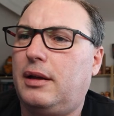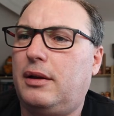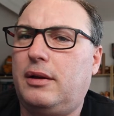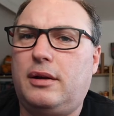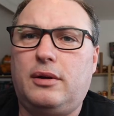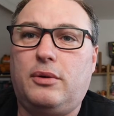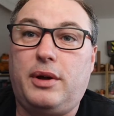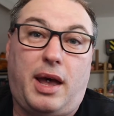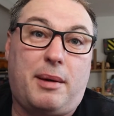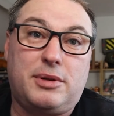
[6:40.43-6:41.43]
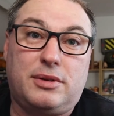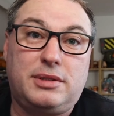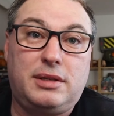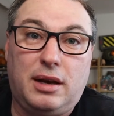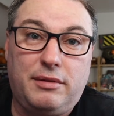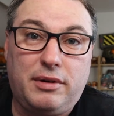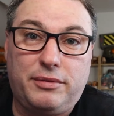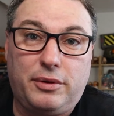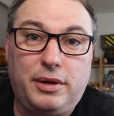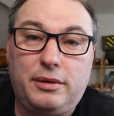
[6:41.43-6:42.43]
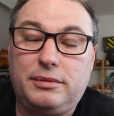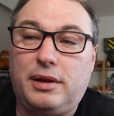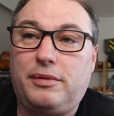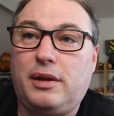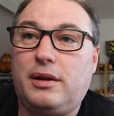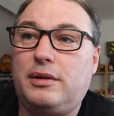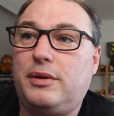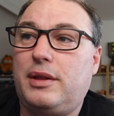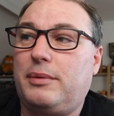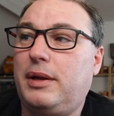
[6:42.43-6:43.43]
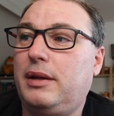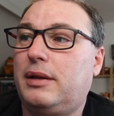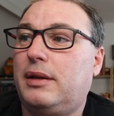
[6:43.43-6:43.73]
or get Amazon to deliver it for you if they're going to do it that way.